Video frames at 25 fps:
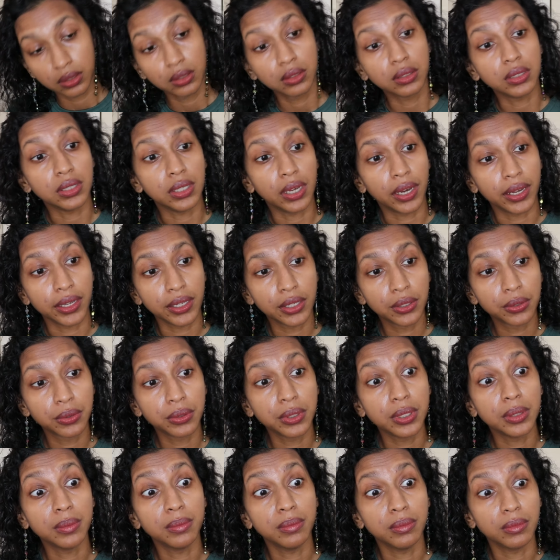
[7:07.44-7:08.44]
The eye
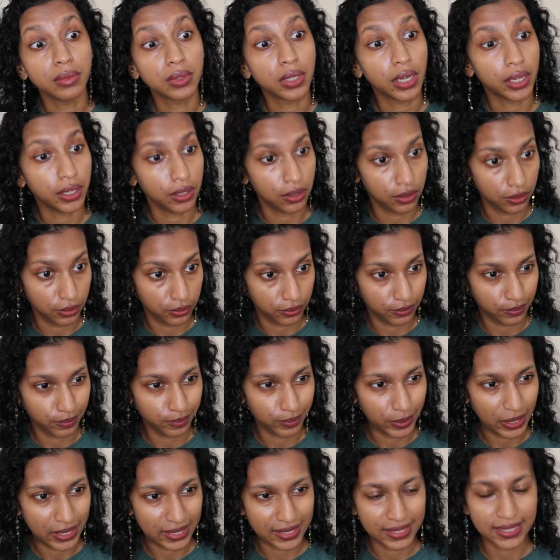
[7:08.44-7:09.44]
cream kind of
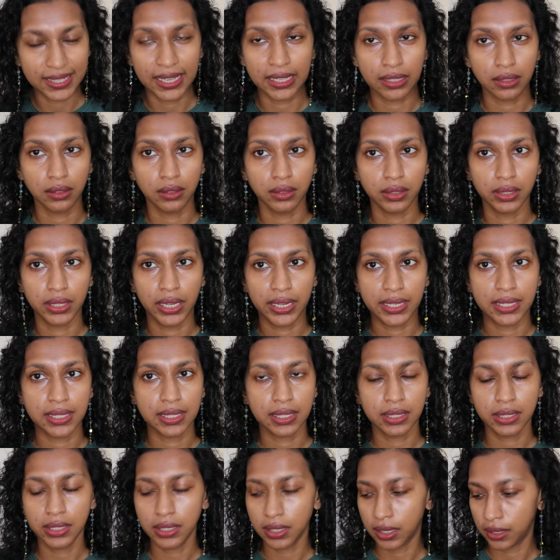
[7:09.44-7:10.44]
has settled
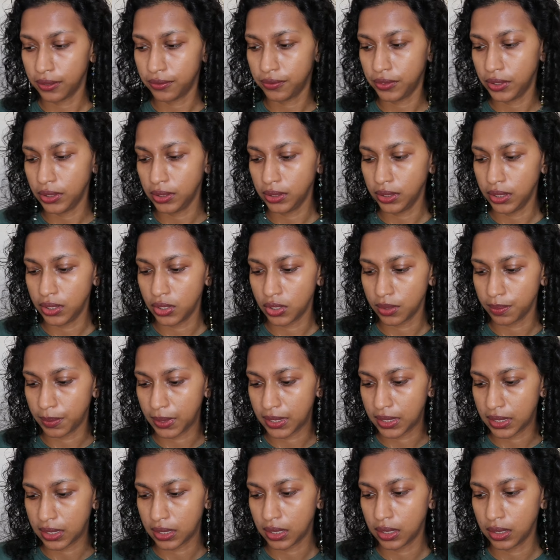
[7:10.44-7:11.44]
nicely, I feel, into my
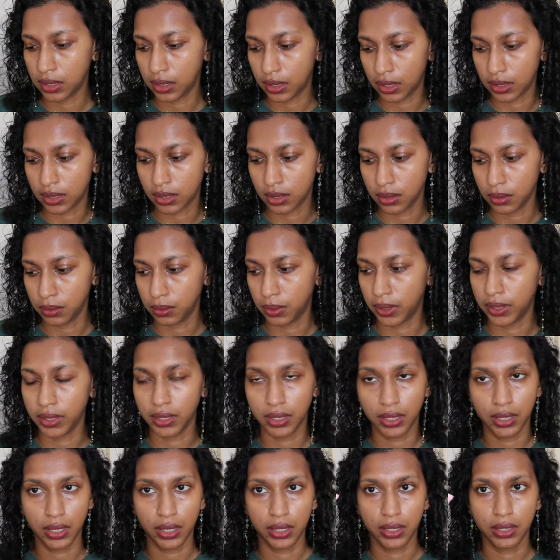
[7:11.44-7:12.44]
skin. That's the one
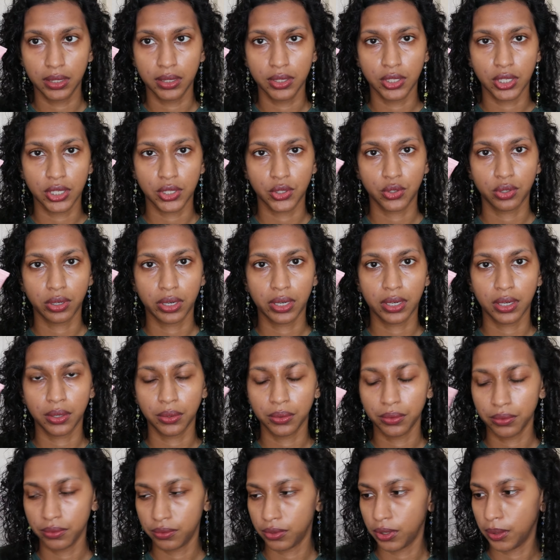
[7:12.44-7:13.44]
that I just tried
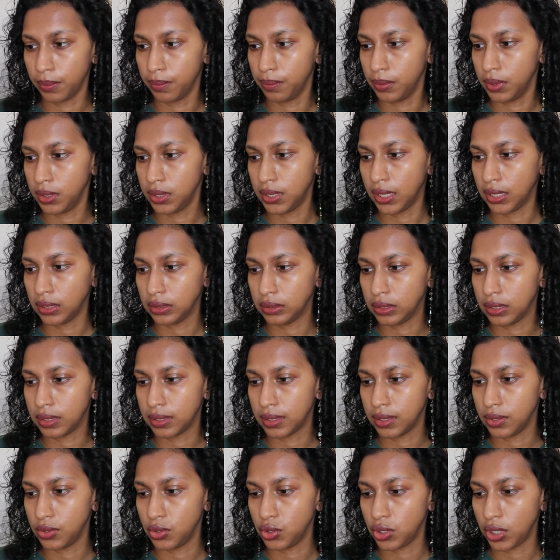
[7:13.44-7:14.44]
out from Dallas
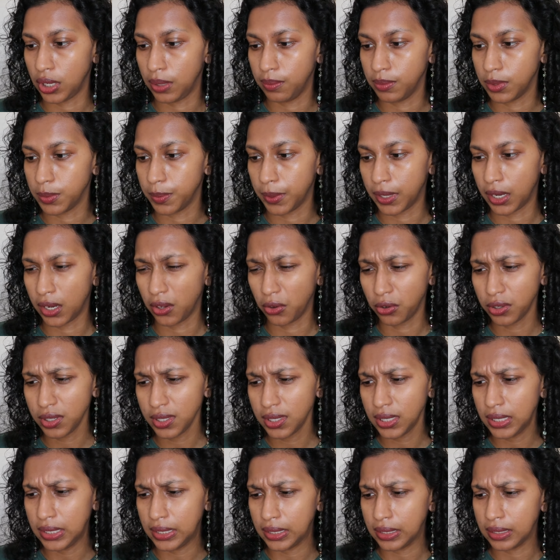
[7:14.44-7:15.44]
and James, but I
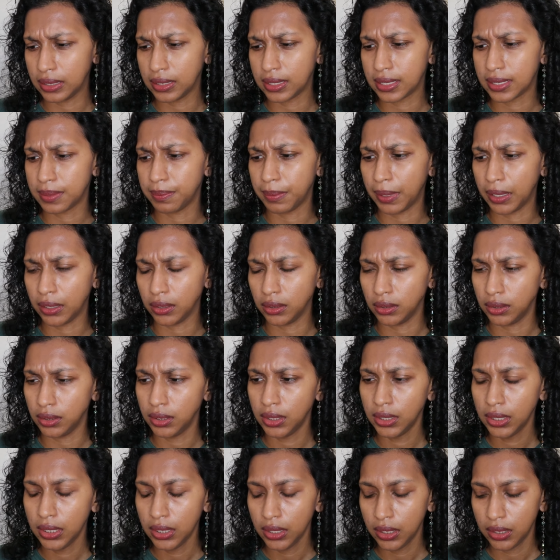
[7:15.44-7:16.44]
honestly didn't smell
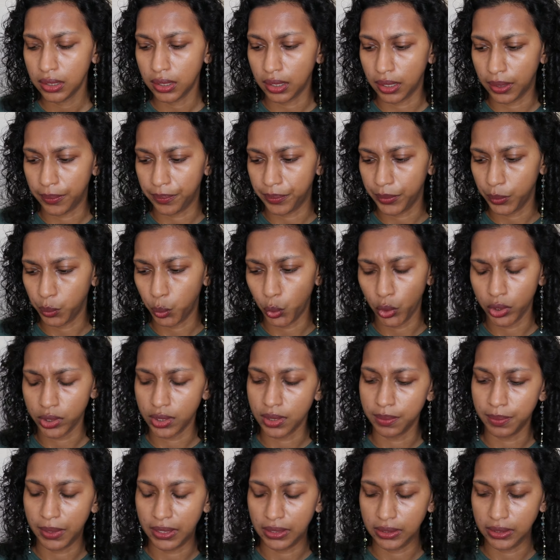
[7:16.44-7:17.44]

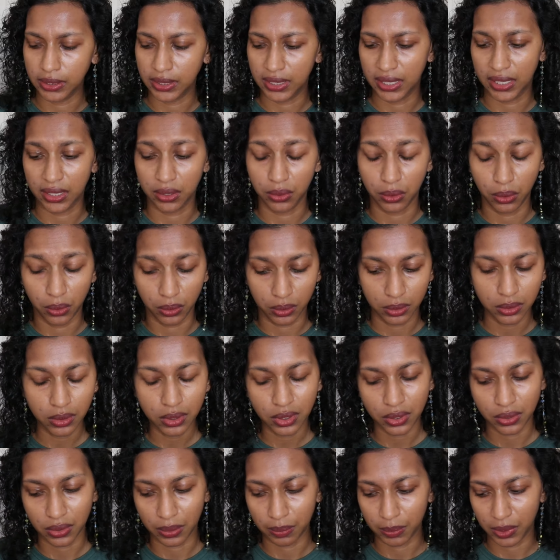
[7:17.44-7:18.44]
watermelon at all,
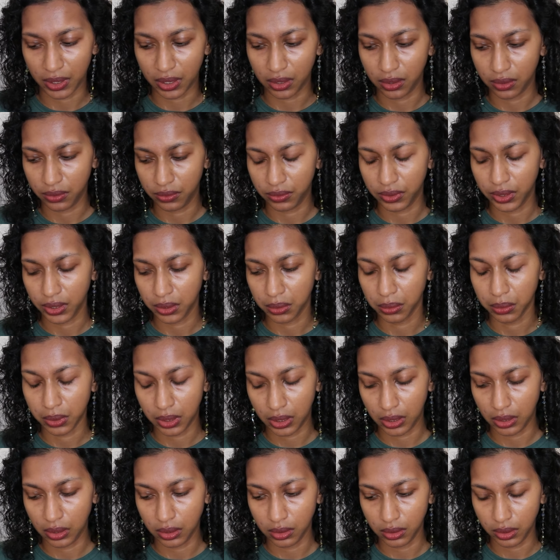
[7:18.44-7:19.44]
so I'm kind of like,
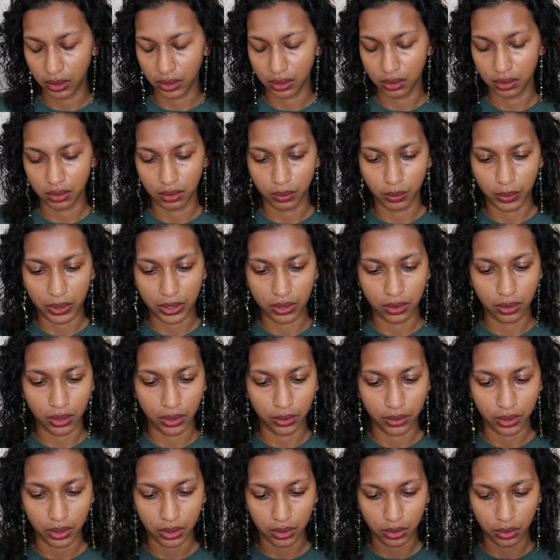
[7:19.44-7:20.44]
okay, like I wonder how
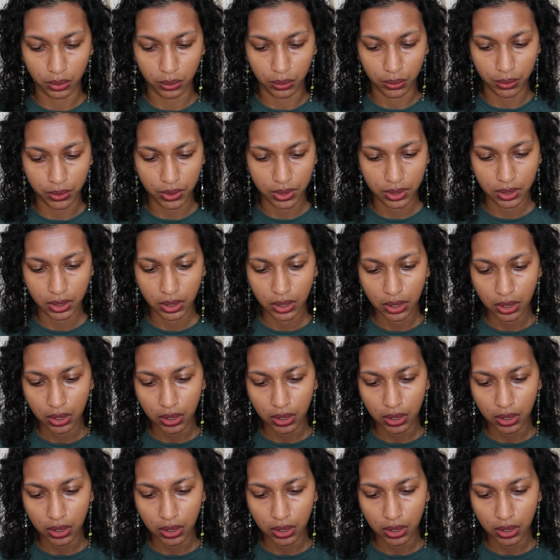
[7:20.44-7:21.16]
that goes.